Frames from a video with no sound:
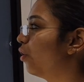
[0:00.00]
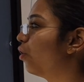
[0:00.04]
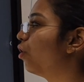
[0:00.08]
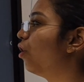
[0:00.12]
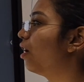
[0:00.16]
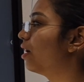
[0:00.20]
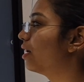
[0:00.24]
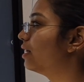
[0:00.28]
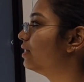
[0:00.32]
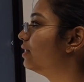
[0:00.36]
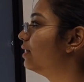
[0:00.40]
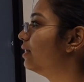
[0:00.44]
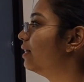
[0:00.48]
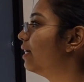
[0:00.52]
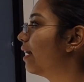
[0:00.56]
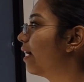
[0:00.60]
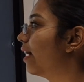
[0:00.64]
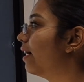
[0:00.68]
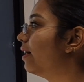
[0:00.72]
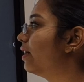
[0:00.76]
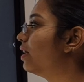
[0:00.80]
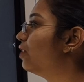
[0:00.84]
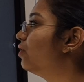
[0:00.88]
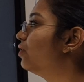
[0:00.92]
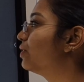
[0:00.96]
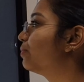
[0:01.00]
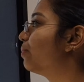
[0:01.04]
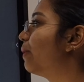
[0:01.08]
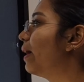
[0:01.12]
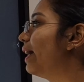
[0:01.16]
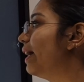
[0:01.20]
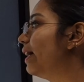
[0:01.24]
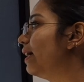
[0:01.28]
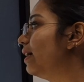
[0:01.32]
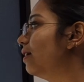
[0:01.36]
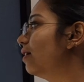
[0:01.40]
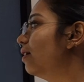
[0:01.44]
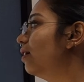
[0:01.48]
origin narratives
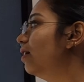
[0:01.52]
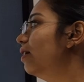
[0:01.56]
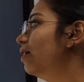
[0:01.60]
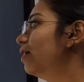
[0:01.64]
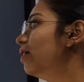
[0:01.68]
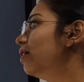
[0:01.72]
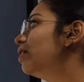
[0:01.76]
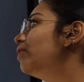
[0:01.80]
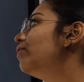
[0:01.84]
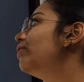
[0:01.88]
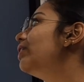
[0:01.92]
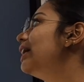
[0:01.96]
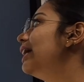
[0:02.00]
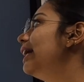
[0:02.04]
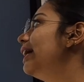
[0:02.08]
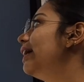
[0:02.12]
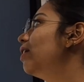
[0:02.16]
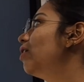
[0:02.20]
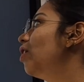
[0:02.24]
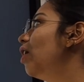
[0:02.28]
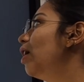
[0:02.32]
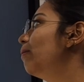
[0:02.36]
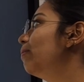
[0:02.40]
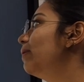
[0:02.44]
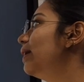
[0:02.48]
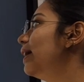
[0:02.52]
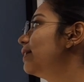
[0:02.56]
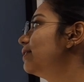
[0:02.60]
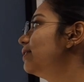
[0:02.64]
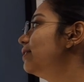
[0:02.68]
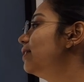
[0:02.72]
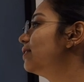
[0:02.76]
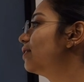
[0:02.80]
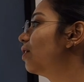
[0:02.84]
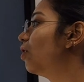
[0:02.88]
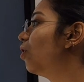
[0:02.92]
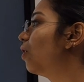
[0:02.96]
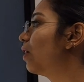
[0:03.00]
by revealing
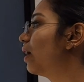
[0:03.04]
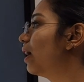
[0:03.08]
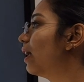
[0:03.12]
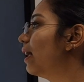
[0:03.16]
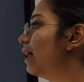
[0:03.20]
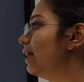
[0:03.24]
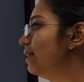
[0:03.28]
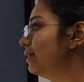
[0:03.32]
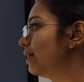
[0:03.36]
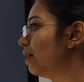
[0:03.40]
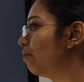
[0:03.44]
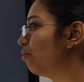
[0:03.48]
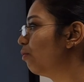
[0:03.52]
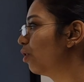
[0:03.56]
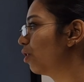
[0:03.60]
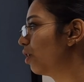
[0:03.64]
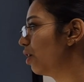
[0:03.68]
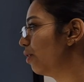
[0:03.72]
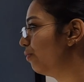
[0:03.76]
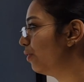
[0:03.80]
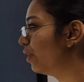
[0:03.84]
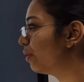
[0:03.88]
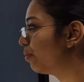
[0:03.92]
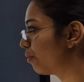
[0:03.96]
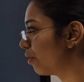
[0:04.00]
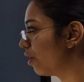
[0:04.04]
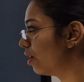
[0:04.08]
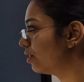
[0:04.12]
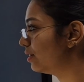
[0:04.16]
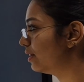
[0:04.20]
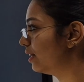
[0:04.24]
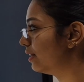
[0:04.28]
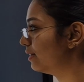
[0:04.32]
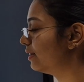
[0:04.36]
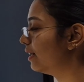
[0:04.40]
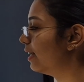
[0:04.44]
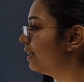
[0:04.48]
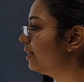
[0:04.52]
complexes, localized demographic
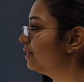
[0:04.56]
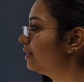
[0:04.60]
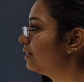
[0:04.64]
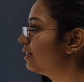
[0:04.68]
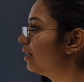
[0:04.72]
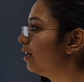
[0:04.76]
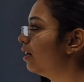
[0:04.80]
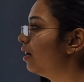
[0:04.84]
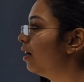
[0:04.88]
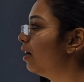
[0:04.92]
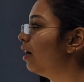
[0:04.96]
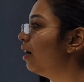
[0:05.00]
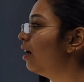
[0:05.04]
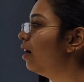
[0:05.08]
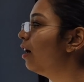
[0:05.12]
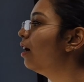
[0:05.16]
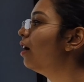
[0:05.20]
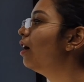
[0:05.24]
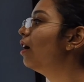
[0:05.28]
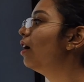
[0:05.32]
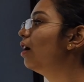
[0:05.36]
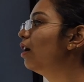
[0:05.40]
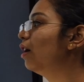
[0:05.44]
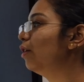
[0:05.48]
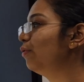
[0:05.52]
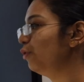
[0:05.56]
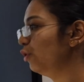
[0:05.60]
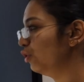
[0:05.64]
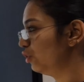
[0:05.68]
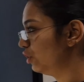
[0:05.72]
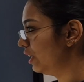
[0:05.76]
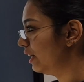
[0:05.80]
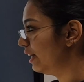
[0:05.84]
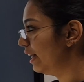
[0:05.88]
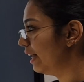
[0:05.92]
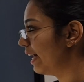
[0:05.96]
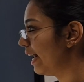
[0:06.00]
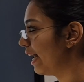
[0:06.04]
processes.
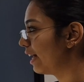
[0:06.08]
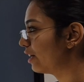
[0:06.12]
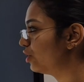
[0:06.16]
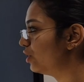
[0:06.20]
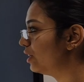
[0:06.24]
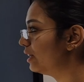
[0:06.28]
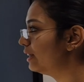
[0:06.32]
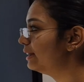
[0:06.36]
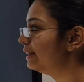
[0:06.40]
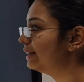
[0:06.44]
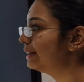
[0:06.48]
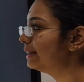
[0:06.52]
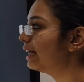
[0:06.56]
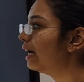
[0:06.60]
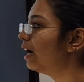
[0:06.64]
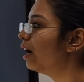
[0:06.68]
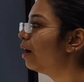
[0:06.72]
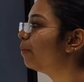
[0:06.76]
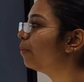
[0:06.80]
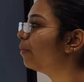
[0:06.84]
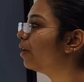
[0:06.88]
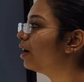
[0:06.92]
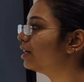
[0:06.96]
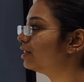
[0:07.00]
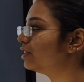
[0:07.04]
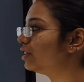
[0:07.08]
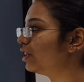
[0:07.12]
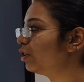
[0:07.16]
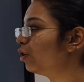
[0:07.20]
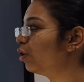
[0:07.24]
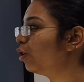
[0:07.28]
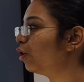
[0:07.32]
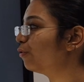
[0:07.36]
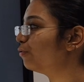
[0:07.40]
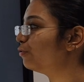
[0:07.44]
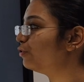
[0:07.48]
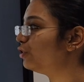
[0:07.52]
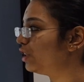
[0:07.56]
Future directions, merging
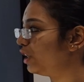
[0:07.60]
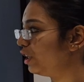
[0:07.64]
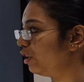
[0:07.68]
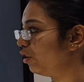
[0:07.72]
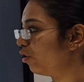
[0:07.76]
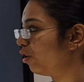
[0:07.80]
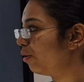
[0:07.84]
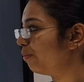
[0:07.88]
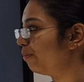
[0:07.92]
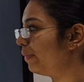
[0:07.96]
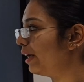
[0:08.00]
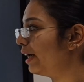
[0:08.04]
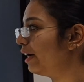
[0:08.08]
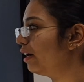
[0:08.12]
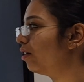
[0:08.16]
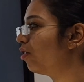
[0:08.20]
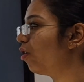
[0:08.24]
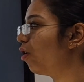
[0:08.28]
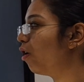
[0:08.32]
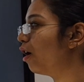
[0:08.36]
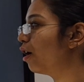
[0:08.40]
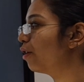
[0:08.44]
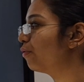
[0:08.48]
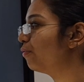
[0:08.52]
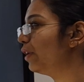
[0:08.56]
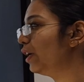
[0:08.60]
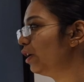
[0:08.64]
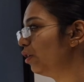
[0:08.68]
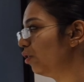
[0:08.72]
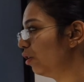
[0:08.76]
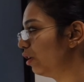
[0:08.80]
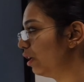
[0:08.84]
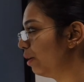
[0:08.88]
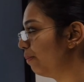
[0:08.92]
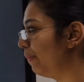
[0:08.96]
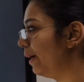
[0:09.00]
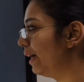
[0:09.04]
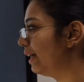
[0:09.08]
of genomic or
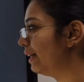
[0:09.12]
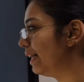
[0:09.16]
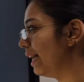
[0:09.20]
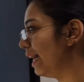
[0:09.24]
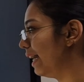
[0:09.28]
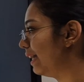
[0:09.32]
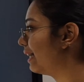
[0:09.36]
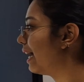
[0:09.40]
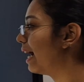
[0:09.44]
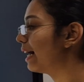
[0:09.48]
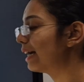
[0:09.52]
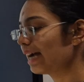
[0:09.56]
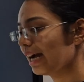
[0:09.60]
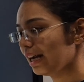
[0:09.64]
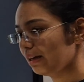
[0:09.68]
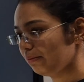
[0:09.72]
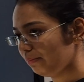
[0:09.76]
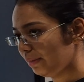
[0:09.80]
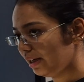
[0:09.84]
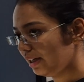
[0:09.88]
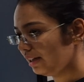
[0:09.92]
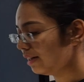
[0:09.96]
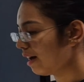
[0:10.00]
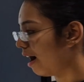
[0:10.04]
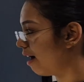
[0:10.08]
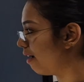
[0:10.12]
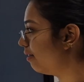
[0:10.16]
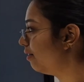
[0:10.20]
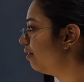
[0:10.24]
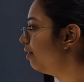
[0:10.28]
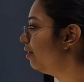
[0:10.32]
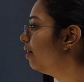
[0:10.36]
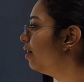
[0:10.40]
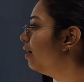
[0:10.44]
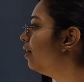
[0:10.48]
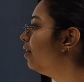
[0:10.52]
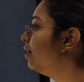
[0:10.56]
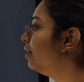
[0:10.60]
phenotypic data can be done.
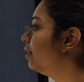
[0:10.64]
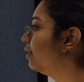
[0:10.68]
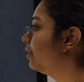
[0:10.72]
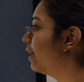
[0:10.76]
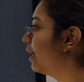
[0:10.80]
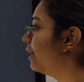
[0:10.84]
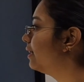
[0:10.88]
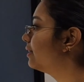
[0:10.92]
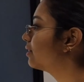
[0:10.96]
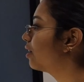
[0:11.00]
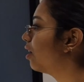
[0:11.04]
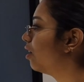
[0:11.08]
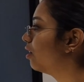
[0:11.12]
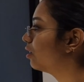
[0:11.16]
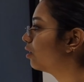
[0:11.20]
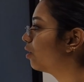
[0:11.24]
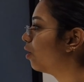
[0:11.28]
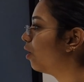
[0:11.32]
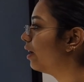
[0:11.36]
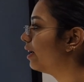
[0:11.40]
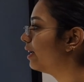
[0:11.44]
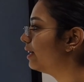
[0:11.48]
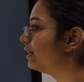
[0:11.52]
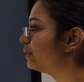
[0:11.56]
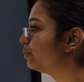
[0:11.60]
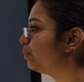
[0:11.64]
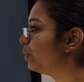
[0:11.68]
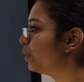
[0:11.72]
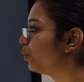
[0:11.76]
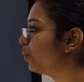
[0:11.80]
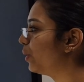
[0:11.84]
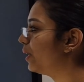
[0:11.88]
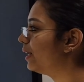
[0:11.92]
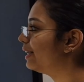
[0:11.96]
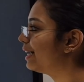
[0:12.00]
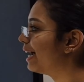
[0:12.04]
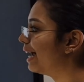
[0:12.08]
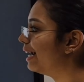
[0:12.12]
Test concordance
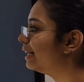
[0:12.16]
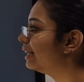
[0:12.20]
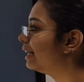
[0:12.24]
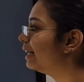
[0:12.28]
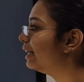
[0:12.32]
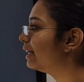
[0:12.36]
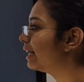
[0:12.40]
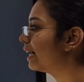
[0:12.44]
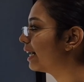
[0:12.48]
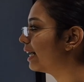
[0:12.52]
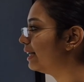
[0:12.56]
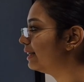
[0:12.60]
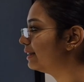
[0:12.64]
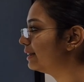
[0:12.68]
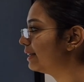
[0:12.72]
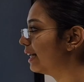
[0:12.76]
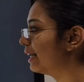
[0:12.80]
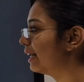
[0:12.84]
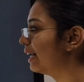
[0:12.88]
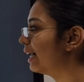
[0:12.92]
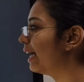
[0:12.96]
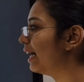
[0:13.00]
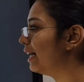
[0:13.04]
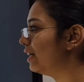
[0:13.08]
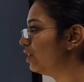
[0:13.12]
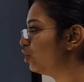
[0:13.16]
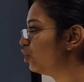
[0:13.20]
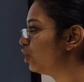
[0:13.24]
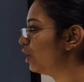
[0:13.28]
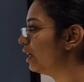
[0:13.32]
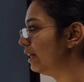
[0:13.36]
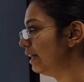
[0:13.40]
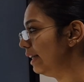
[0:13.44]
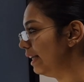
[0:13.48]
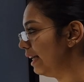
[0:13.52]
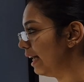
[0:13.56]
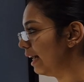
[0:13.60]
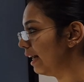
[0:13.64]
between dental traits and
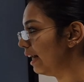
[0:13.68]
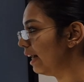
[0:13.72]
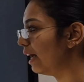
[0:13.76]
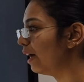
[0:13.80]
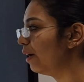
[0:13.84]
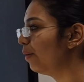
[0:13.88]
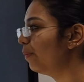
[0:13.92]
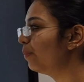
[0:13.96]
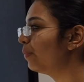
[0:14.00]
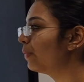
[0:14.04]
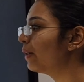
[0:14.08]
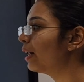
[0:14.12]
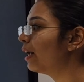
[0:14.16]
ancient DNA.